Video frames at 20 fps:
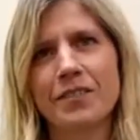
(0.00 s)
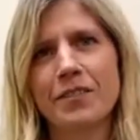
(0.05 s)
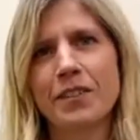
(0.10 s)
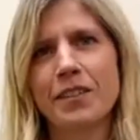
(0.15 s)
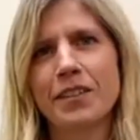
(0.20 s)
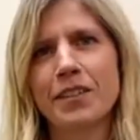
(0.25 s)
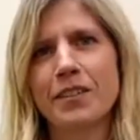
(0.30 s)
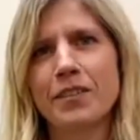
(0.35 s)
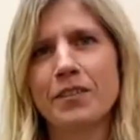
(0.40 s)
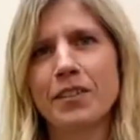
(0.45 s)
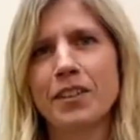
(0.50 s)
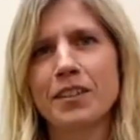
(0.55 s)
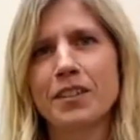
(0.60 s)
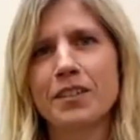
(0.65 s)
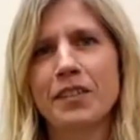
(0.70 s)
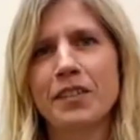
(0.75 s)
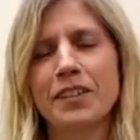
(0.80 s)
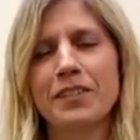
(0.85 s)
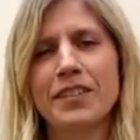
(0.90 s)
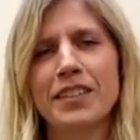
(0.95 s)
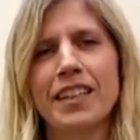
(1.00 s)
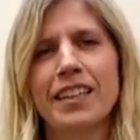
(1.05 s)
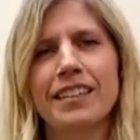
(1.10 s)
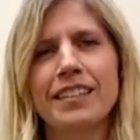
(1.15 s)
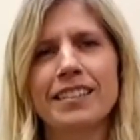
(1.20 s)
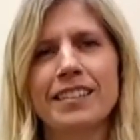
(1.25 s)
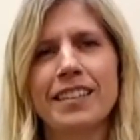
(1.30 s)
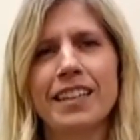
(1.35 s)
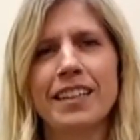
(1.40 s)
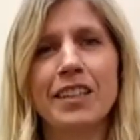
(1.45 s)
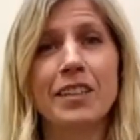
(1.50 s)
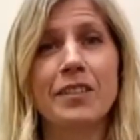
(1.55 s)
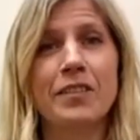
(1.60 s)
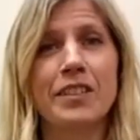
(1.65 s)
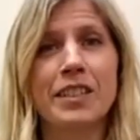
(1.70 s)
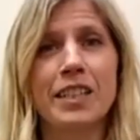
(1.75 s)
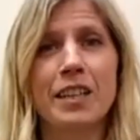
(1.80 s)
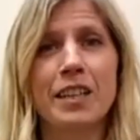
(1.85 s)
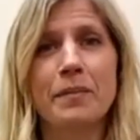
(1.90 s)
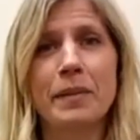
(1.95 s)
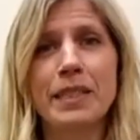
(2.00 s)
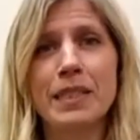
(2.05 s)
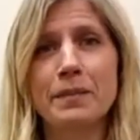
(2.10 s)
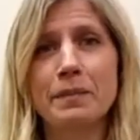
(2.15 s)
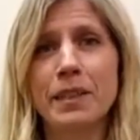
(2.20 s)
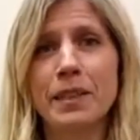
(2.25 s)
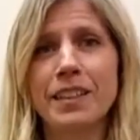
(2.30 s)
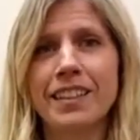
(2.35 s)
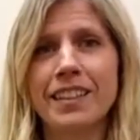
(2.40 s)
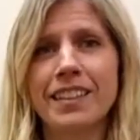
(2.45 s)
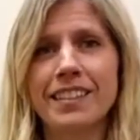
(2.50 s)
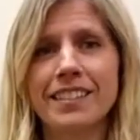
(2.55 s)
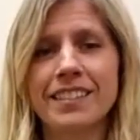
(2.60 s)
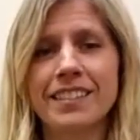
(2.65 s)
for Philosophy of Science at University of Pittsburgh.